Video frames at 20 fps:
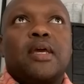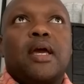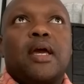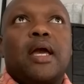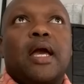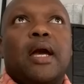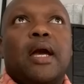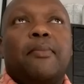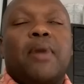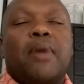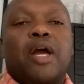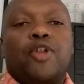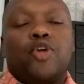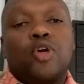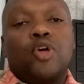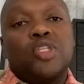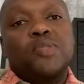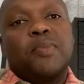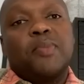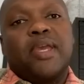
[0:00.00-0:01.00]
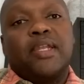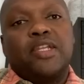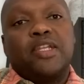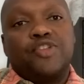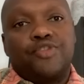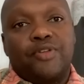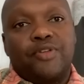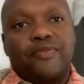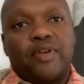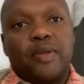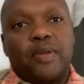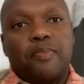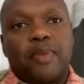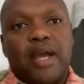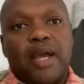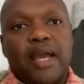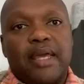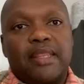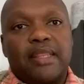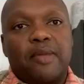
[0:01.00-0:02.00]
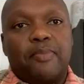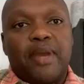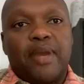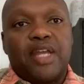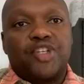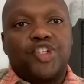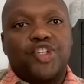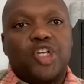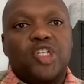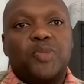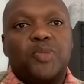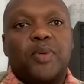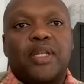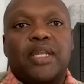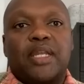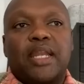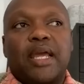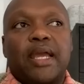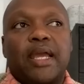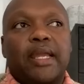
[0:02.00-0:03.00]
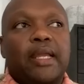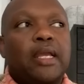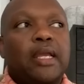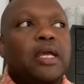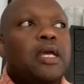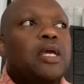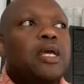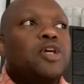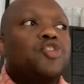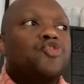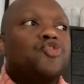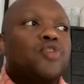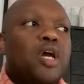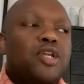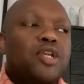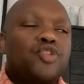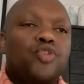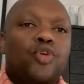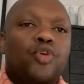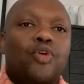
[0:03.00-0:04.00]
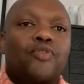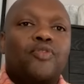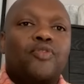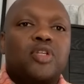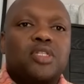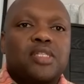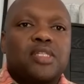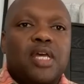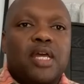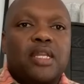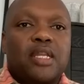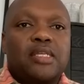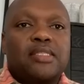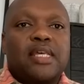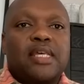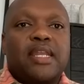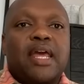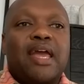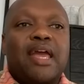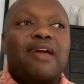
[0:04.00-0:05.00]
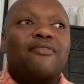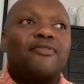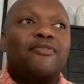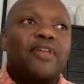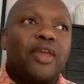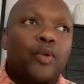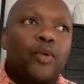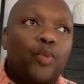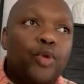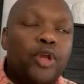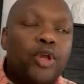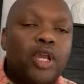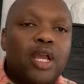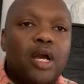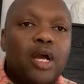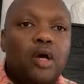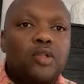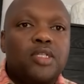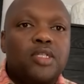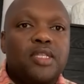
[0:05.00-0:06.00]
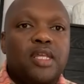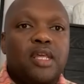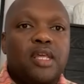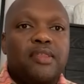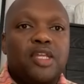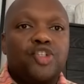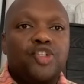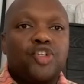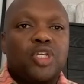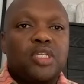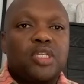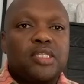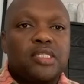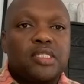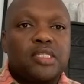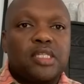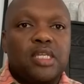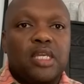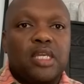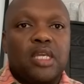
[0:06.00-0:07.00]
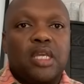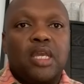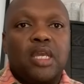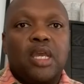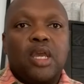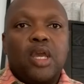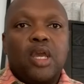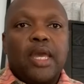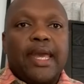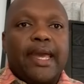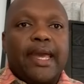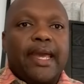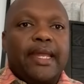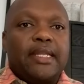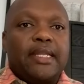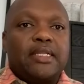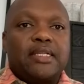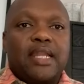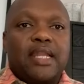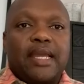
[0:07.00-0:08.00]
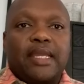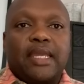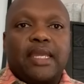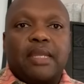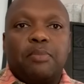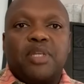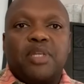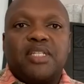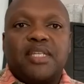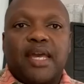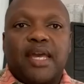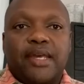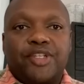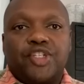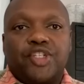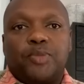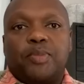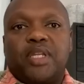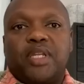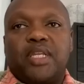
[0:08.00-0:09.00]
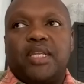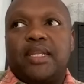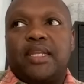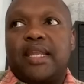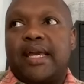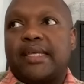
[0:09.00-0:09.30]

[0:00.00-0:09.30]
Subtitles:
I know it's mainly driven by the budget, but try to go for designers that have their work out there that you can see and can be tangibly